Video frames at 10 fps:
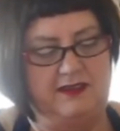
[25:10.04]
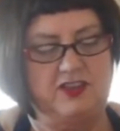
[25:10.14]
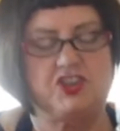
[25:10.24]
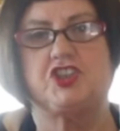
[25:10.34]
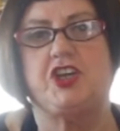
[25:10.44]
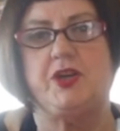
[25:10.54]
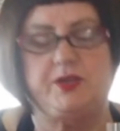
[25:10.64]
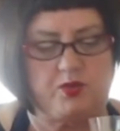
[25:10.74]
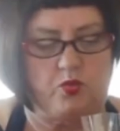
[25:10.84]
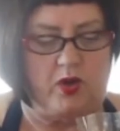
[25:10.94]

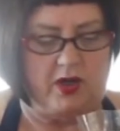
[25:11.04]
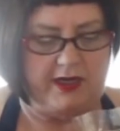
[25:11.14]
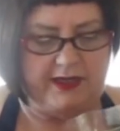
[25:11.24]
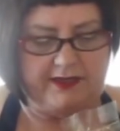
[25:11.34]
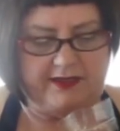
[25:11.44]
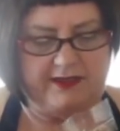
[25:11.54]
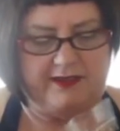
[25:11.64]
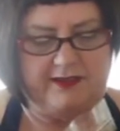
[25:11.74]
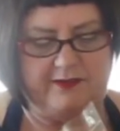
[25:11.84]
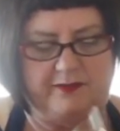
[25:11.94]
shows why
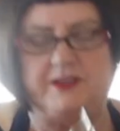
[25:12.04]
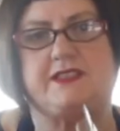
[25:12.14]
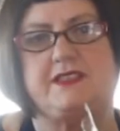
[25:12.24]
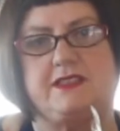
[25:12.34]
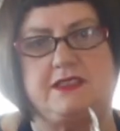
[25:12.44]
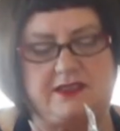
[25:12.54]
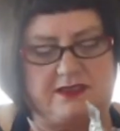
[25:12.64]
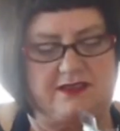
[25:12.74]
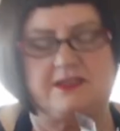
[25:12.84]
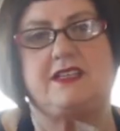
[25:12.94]
this
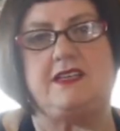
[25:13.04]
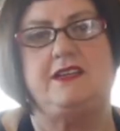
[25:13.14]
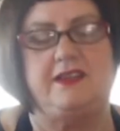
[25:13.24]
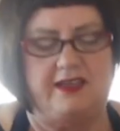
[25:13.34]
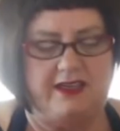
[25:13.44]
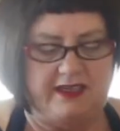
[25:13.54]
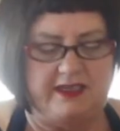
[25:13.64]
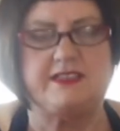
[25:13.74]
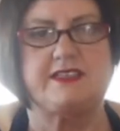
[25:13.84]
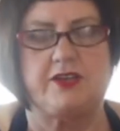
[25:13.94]
tea
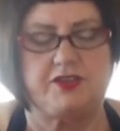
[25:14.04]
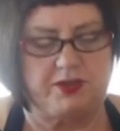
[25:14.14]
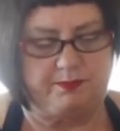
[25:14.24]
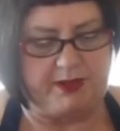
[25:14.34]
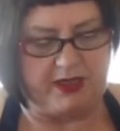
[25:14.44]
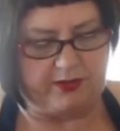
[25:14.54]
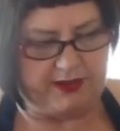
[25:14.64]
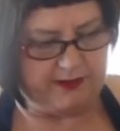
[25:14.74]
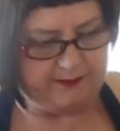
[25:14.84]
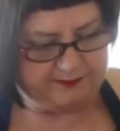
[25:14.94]
is so
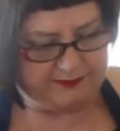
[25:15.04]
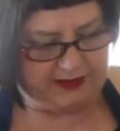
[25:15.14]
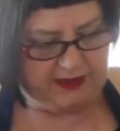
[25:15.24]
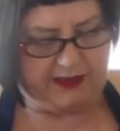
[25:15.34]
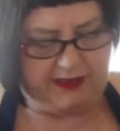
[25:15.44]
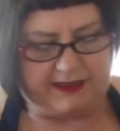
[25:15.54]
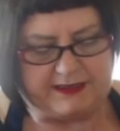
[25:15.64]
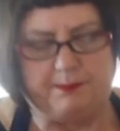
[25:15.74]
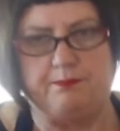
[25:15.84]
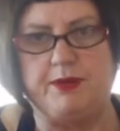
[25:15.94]
superior. It's
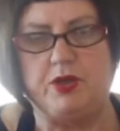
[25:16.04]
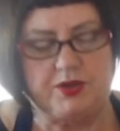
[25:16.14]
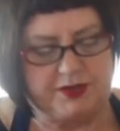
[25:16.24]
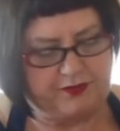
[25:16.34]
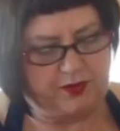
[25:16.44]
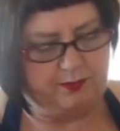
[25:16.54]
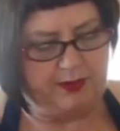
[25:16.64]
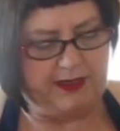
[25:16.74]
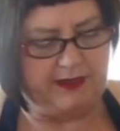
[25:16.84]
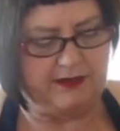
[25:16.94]
a beautiful
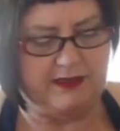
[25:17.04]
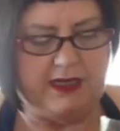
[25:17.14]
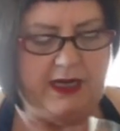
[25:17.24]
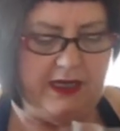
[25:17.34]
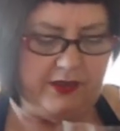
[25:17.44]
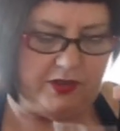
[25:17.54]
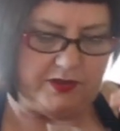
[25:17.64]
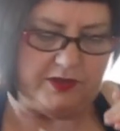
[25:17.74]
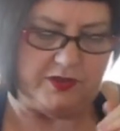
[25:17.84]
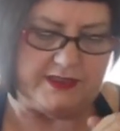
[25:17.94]
blend.
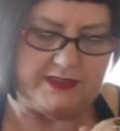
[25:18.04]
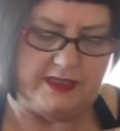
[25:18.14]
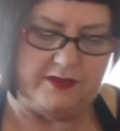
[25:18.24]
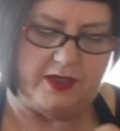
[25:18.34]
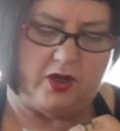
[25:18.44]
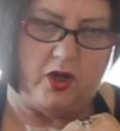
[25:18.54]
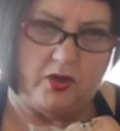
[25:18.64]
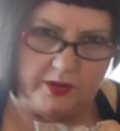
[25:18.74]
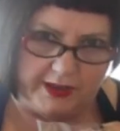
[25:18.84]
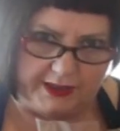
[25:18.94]
You see the
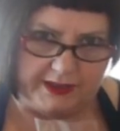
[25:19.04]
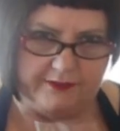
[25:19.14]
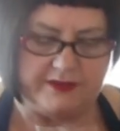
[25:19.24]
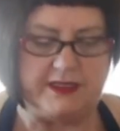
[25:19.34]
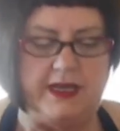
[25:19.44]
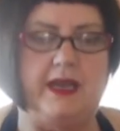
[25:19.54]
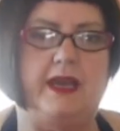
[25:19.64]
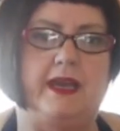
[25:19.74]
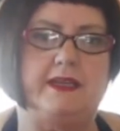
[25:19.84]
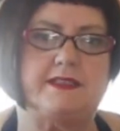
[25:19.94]
whole leaves.
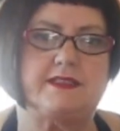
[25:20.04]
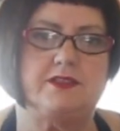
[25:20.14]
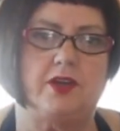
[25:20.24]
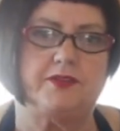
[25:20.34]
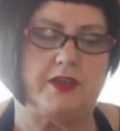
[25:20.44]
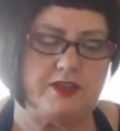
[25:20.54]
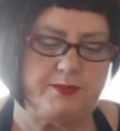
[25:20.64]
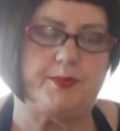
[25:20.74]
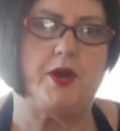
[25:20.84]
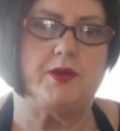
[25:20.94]
It's not those
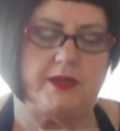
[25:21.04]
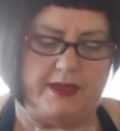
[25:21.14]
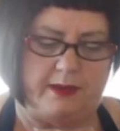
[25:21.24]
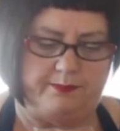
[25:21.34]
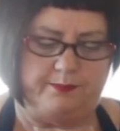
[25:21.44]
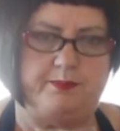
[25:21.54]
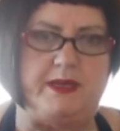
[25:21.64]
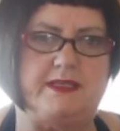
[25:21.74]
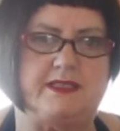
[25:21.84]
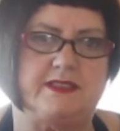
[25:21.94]
broken up
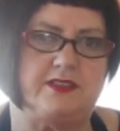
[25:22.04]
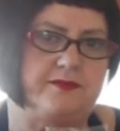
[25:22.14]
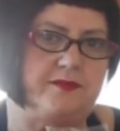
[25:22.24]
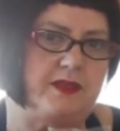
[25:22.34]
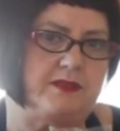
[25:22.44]
pieces of